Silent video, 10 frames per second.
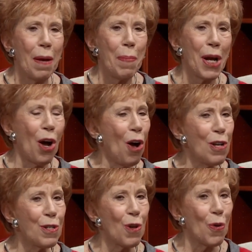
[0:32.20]
but
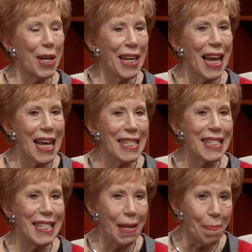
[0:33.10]
also it has
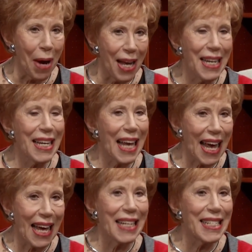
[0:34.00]
demonic
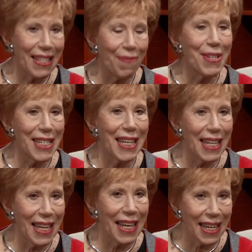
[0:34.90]

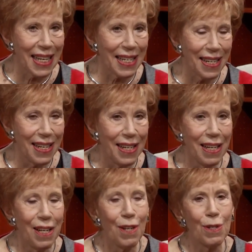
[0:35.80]
activity in it.
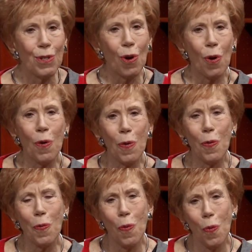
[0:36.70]
So
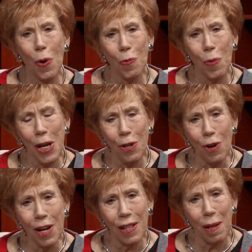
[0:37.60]
when we
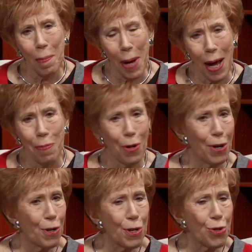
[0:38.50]
look at the Bible,
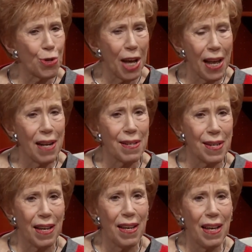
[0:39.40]
at
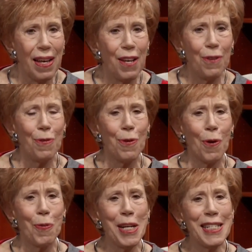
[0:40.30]
Christianity, you know,
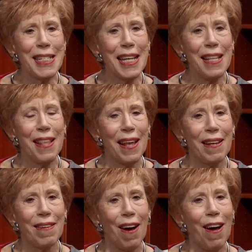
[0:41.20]
we see
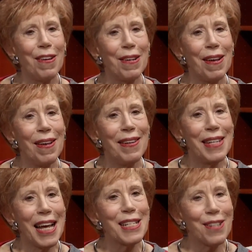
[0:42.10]
that God
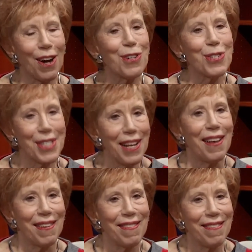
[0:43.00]
takes our
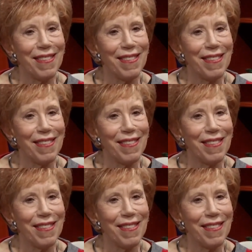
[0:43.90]
sin,